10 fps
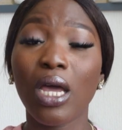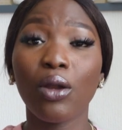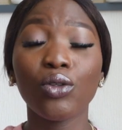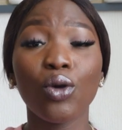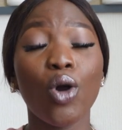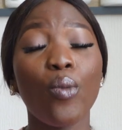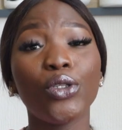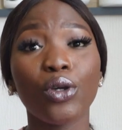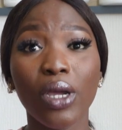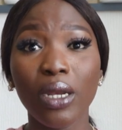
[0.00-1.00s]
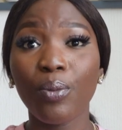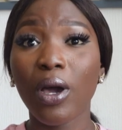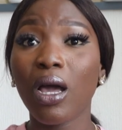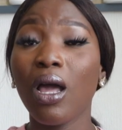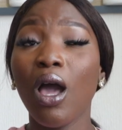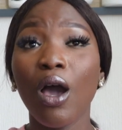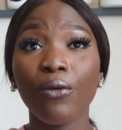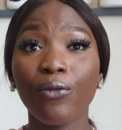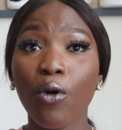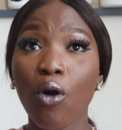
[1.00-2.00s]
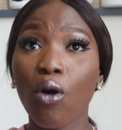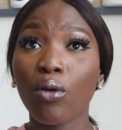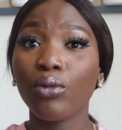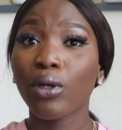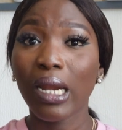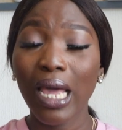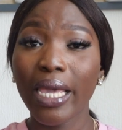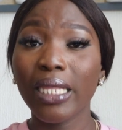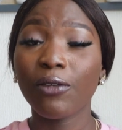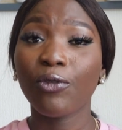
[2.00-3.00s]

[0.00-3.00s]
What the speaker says: and also come with your clipper for clients.